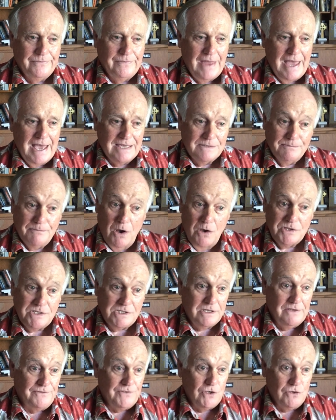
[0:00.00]
As
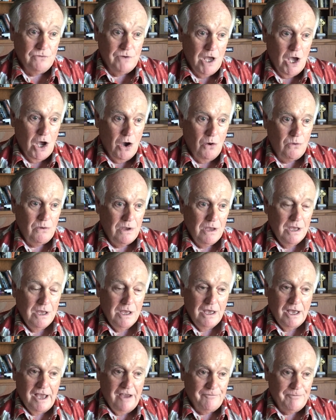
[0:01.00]
most of you know,
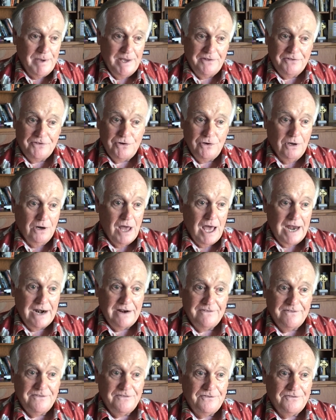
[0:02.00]
I've been through a
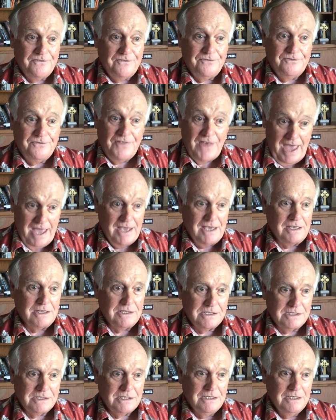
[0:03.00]
lot of
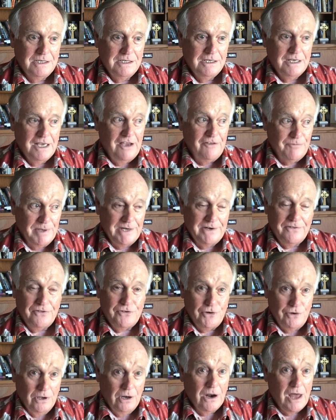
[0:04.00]
things. I've been
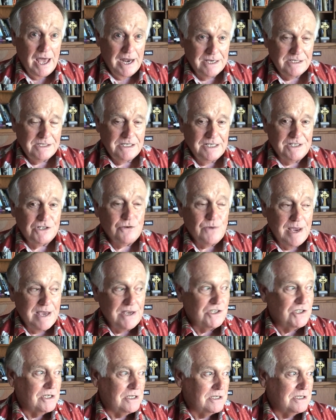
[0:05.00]
through a lot of
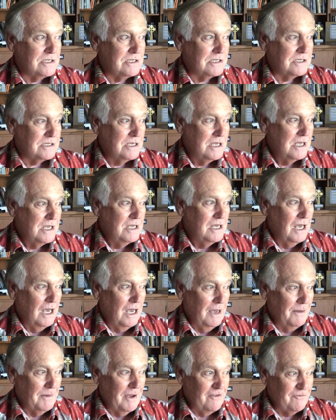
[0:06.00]
situations.
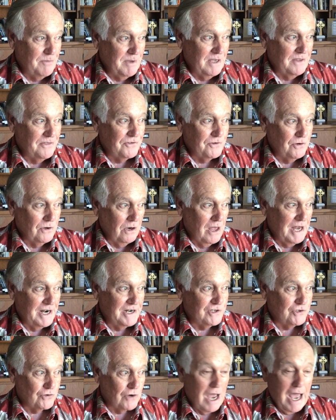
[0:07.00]
I've been through a lot
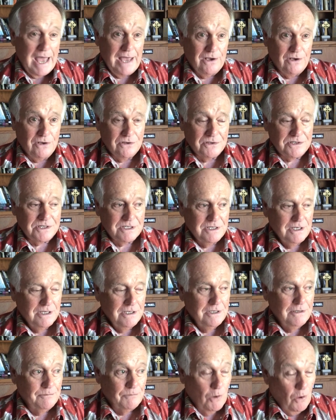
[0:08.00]
of trials,
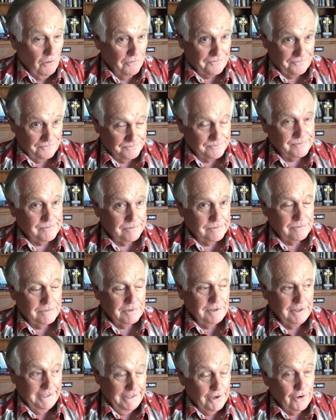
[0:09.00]
both
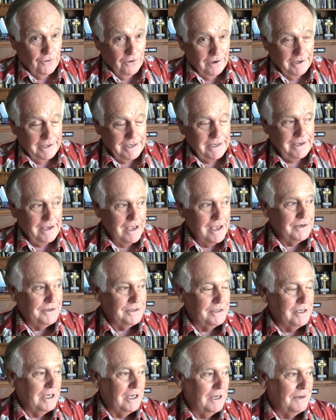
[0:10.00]
literally
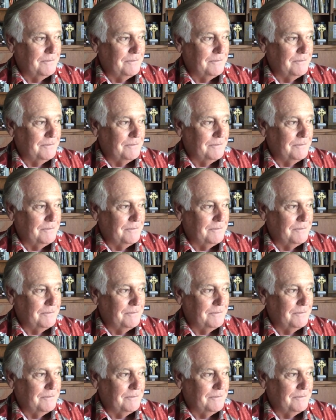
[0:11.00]
and